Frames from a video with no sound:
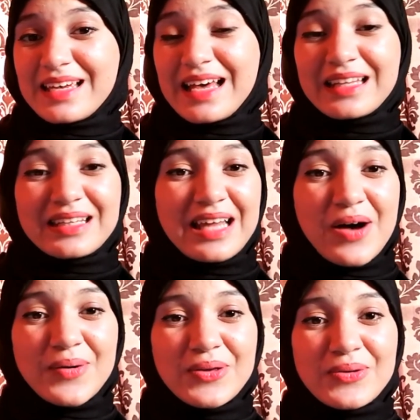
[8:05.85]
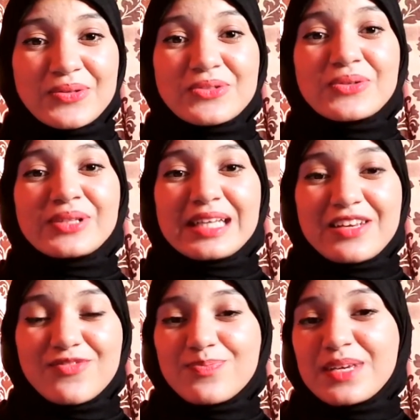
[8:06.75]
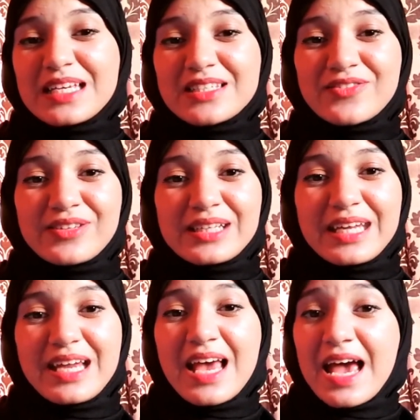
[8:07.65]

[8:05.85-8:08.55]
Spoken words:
allow you to live peacefully